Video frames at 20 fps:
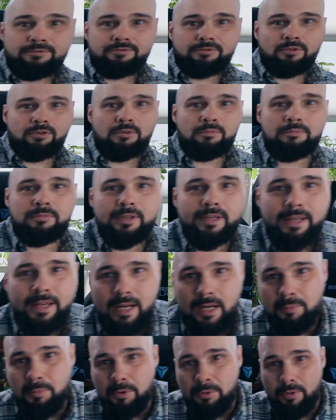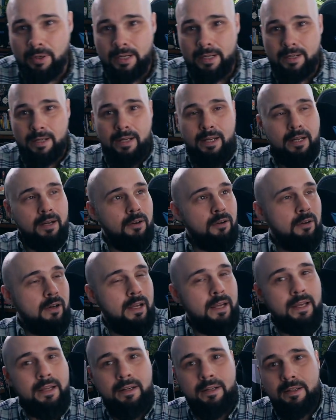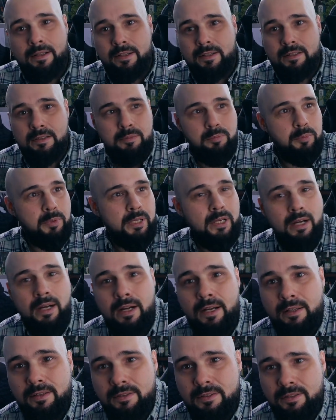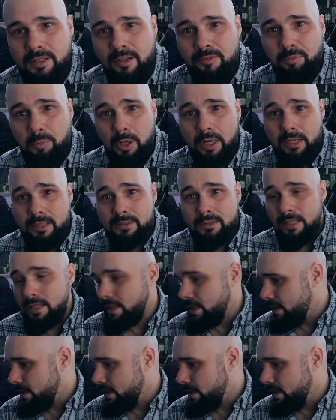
from the camera right now, and it is behind the softbox.